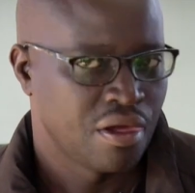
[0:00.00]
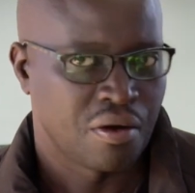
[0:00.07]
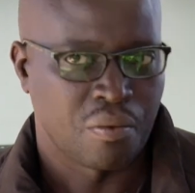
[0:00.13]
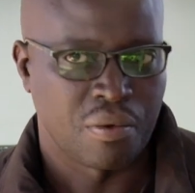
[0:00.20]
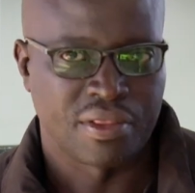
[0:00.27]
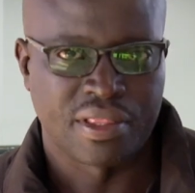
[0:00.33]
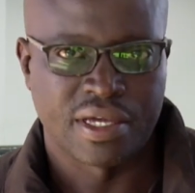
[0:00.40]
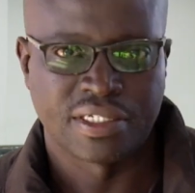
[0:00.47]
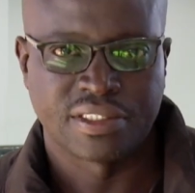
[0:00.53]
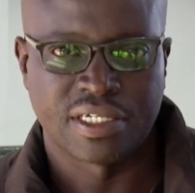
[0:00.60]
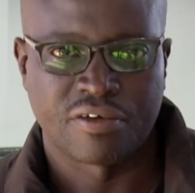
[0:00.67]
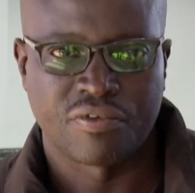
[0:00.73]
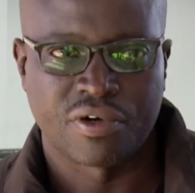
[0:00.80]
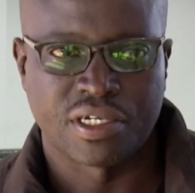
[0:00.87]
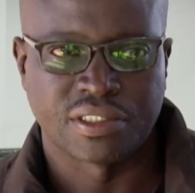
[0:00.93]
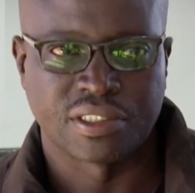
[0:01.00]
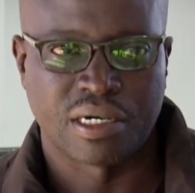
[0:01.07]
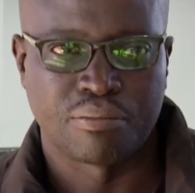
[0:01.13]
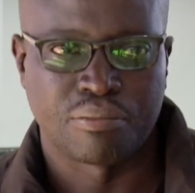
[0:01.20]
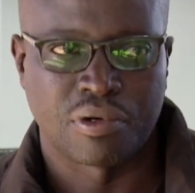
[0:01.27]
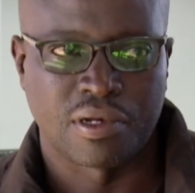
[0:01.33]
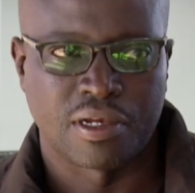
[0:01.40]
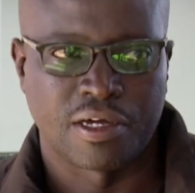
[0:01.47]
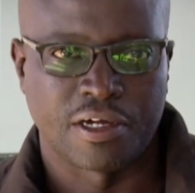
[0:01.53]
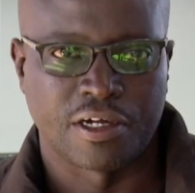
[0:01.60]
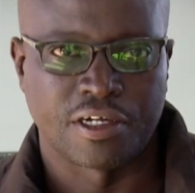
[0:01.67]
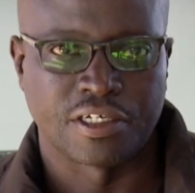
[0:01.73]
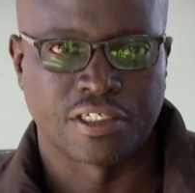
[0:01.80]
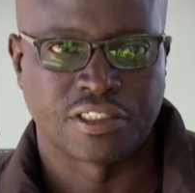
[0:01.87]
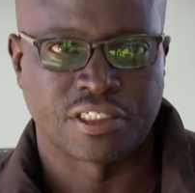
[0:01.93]
when they take, for example,
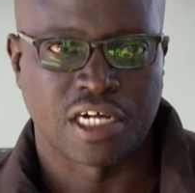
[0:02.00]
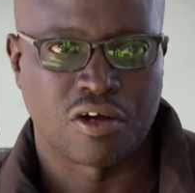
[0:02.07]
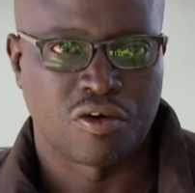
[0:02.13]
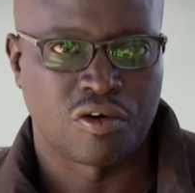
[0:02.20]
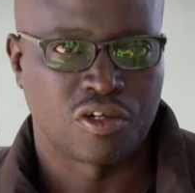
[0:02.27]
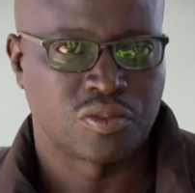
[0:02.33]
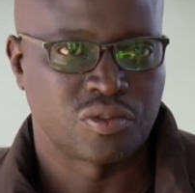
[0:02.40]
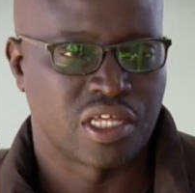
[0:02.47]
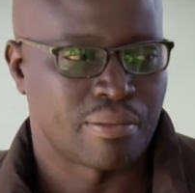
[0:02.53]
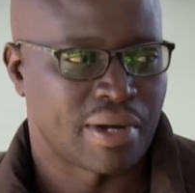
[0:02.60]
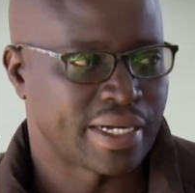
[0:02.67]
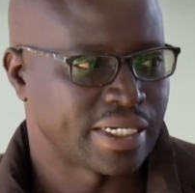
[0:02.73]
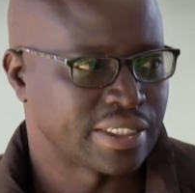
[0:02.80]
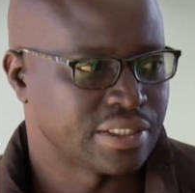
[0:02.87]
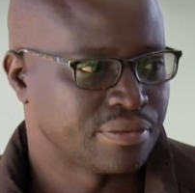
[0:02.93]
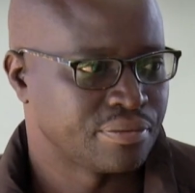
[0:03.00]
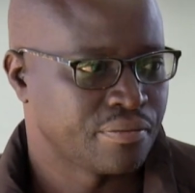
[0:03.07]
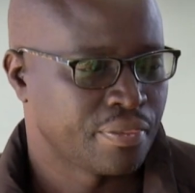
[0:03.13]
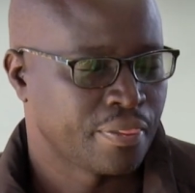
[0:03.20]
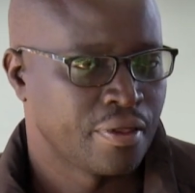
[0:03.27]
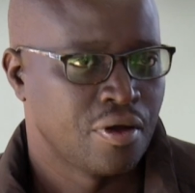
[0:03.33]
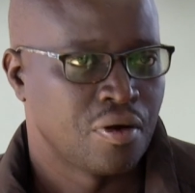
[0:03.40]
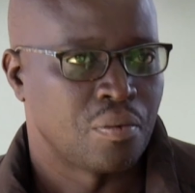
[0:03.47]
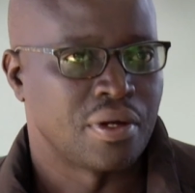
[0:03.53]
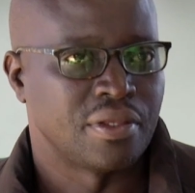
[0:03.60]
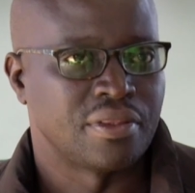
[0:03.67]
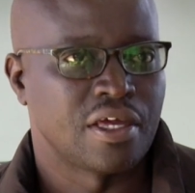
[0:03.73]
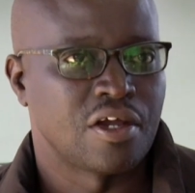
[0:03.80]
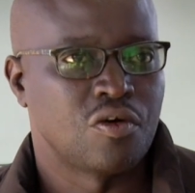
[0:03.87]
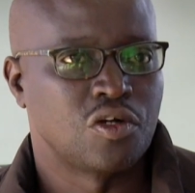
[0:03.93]
charcoal to the market, when
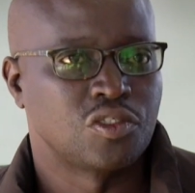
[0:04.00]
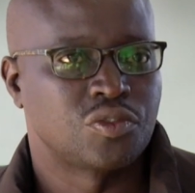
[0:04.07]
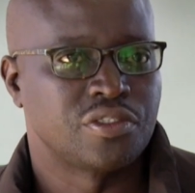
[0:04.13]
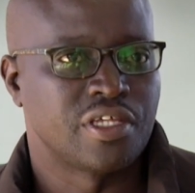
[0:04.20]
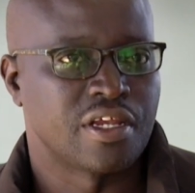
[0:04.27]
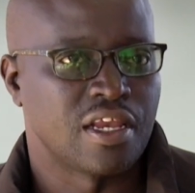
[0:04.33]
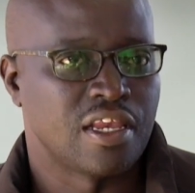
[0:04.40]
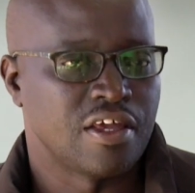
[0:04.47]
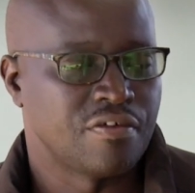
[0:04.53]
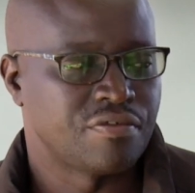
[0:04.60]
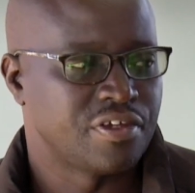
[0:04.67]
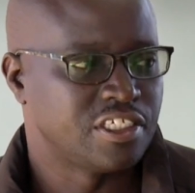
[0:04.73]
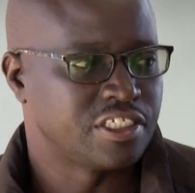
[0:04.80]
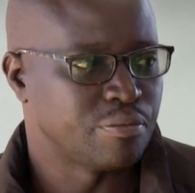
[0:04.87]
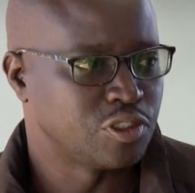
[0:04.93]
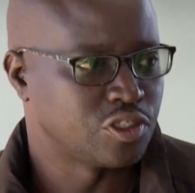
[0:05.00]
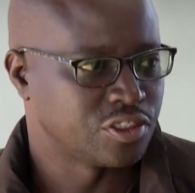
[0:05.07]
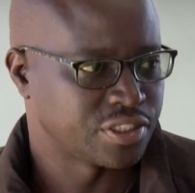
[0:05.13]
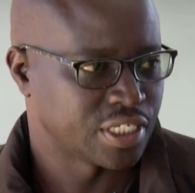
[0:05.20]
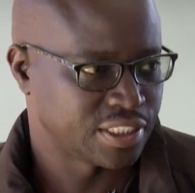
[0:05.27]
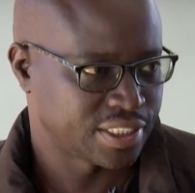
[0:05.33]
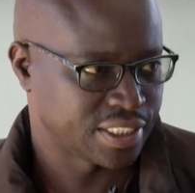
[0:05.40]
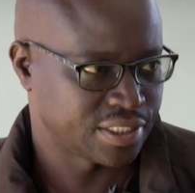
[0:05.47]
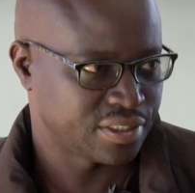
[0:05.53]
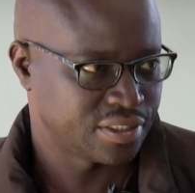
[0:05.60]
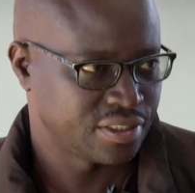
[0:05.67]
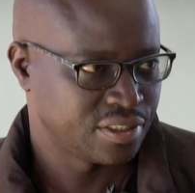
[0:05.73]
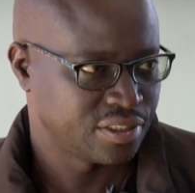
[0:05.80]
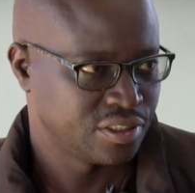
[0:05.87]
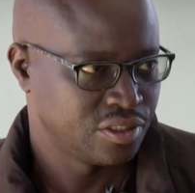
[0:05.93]
they go to the relief distribution centers
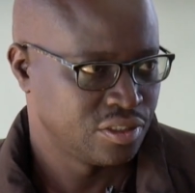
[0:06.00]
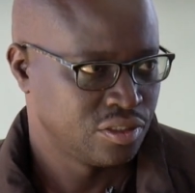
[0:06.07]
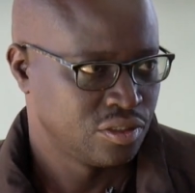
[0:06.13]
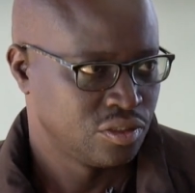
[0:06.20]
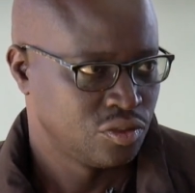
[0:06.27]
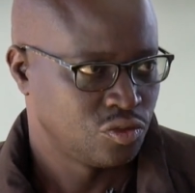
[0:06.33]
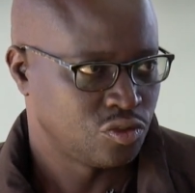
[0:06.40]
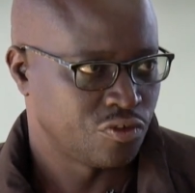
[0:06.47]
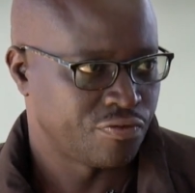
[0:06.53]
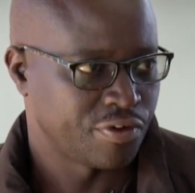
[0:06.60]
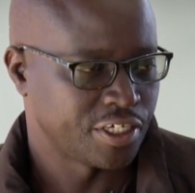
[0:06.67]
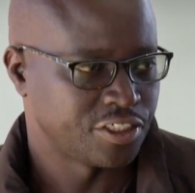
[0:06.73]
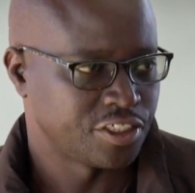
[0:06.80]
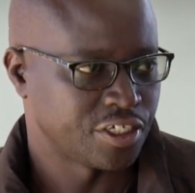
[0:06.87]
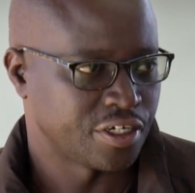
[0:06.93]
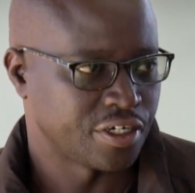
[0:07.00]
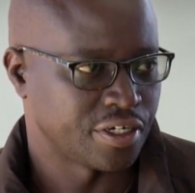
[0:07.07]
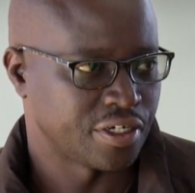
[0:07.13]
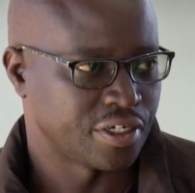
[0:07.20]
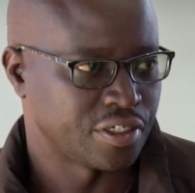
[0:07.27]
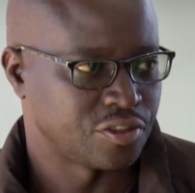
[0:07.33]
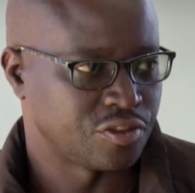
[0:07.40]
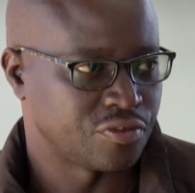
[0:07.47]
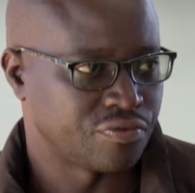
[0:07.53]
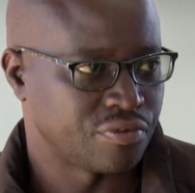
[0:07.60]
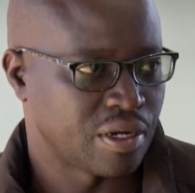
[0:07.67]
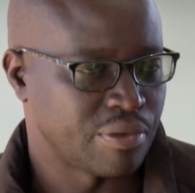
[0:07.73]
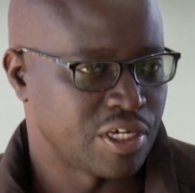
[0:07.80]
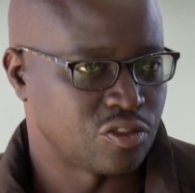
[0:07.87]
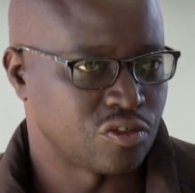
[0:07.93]
to fetch, to
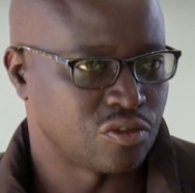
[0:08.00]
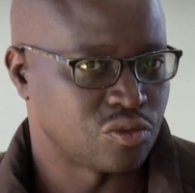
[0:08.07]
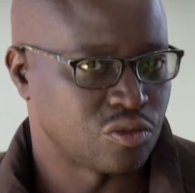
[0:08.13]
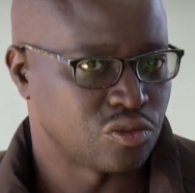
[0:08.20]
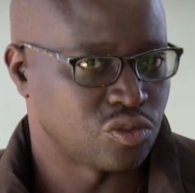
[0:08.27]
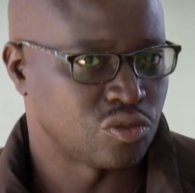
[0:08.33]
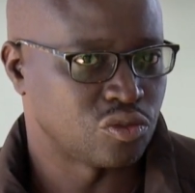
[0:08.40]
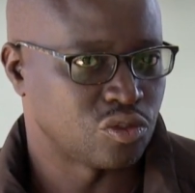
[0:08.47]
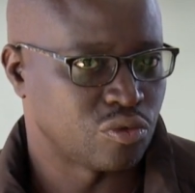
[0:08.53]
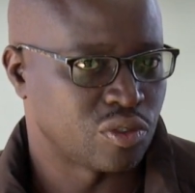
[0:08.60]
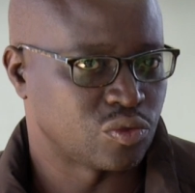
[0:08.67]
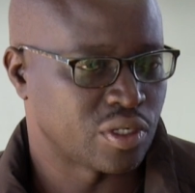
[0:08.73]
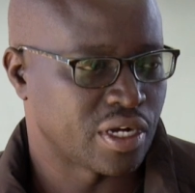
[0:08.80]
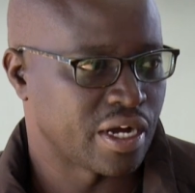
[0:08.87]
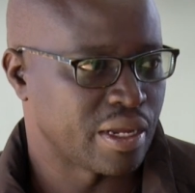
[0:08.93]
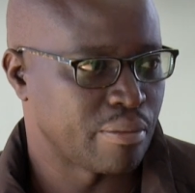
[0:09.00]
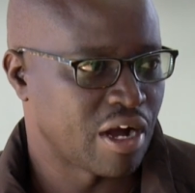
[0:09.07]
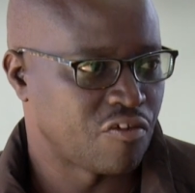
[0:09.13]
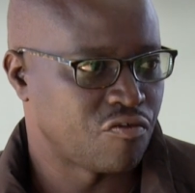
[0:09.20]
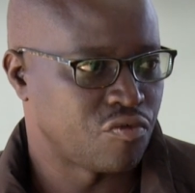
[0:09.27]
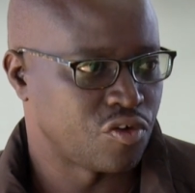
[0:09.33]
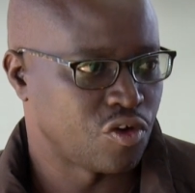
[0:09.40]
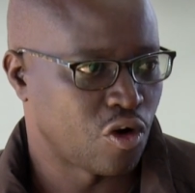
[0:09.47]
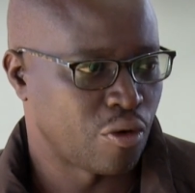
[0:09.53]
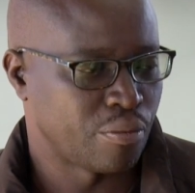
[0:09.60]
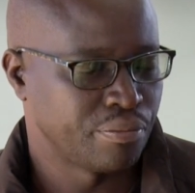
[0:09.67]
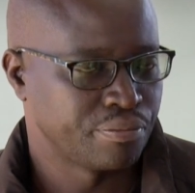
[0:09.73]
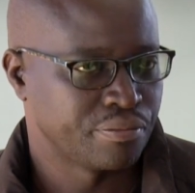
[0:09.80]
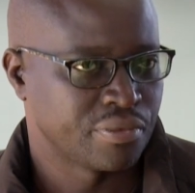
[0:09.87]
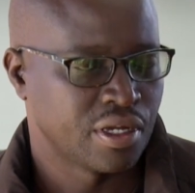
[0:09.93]
carry back food home,